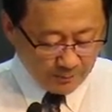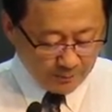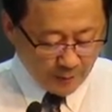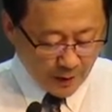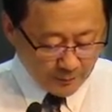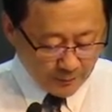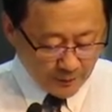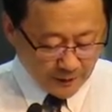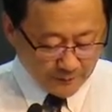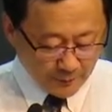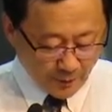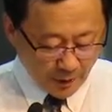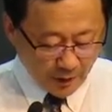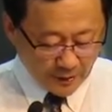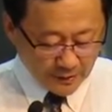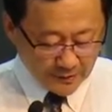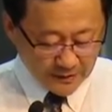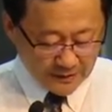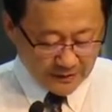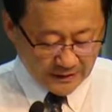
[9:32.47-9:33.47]
public
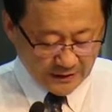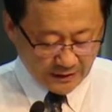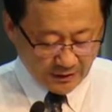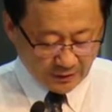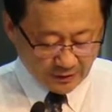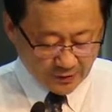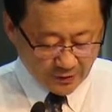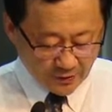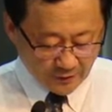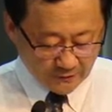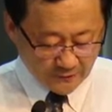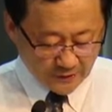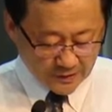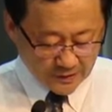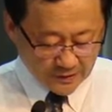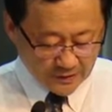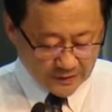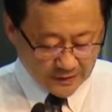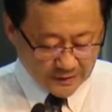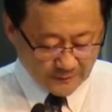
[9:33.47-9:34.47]
policy or
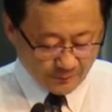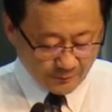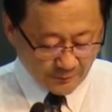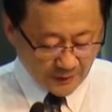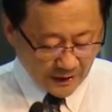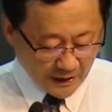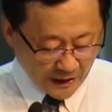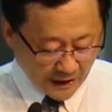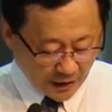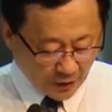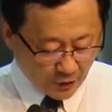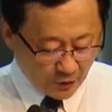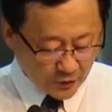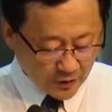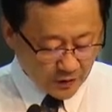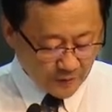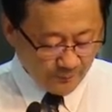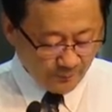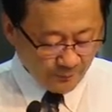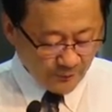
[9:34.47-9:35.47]
services, health,